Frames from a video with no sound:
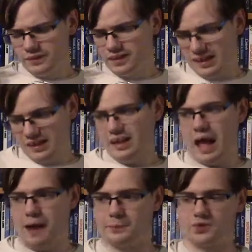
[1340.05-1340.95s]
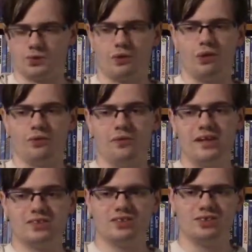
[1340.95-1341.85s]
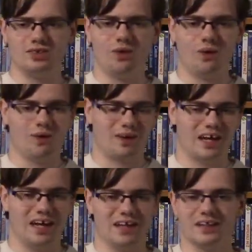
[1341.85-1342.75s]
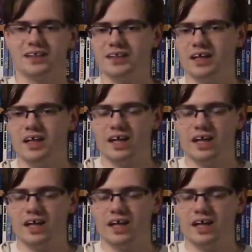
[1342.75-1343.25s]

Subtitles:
kidnaps her all the way to New York, and